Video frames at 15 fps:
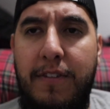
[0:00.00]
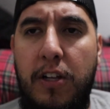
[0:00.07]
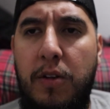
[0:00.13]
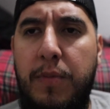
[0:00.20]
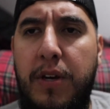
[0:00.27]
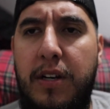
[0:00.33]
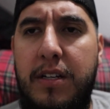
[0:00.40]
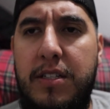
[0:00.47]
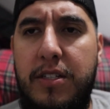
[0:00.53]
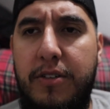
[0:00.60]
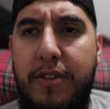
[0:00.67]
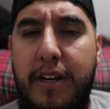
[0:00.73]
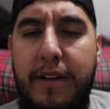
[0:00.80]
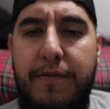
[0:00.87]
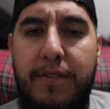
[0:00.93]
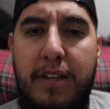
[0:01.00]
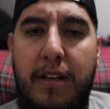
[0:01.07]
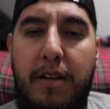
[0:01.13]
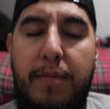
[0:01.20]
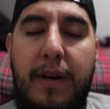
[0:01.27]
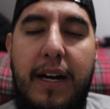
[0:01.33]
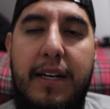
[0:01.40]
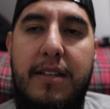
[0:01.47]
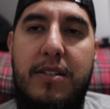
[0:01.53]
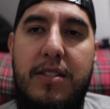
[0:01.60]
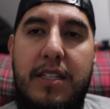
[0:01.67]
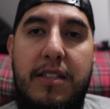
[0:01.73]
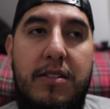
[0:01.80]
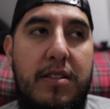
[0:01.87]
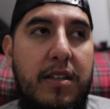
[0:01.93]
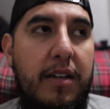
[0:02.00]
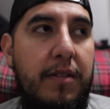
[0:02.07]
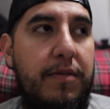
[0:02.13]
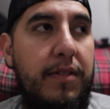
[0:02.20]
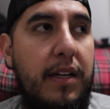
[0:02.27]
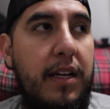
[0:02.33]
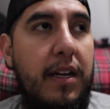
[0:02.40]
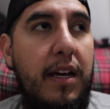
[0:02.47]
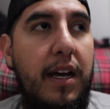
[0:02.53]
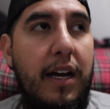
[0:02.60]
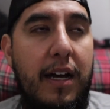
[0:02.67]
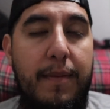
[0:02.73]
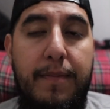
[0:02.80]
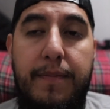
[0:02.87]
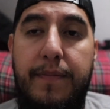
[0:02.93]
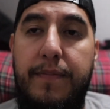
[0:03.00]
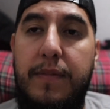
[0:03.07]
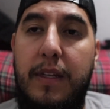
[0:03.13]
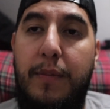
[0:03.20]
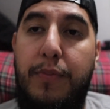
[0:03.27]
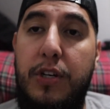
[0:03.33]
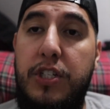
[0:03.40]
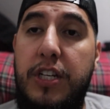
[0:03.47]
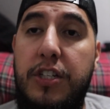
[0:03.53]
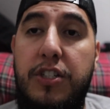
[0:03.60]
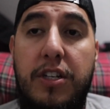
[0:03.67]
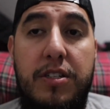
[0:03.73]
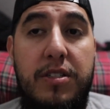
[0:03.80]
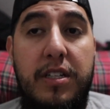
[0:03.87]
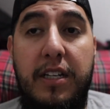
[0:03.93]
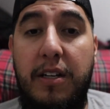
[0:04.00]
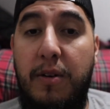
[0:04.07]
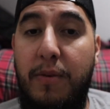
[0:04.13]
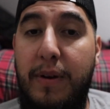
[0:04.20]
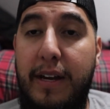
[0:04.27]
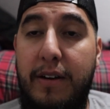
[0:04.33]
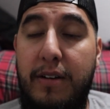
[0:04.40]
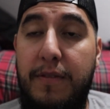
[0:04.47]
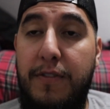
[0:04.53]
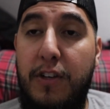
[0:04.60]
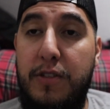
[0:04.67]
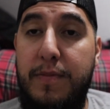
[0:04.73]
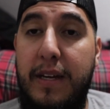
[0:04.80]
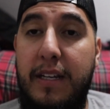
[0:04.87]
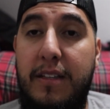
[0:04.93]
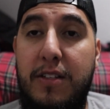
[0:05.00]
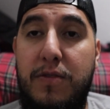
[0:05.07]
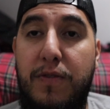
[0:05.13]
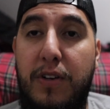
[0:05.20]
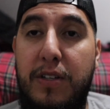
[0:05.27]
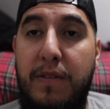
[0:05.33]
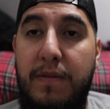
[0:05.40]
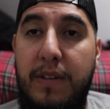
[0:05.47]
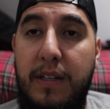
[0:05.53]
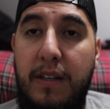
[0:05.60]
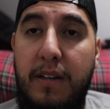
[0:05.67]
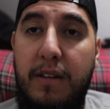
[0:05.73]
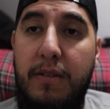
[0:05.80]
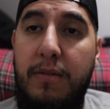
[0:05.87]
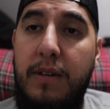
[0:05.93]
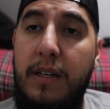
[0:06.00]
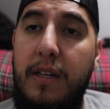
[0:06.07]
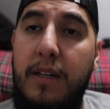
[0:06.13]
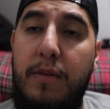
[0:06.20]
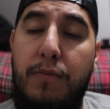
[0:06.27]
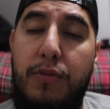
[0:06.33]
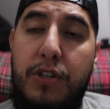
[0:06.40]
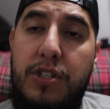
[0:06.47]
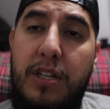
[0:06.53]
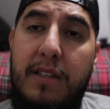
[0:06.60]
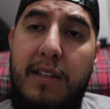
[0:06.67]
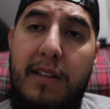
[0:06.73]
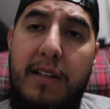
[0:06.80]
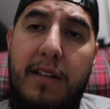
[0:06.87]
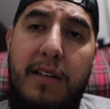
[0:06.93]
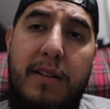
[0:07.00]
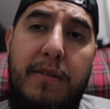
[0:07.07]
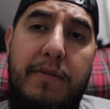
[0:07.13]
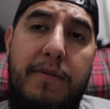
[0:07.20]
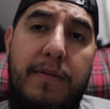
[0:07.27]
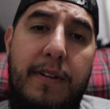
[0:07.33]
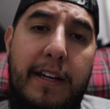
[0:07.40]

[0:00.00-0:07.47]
Follow me on Instagram for the behind the scenes stuff. Um, appreciate y'all sticking around. If y'all's made it this far in the video, appreciate the love.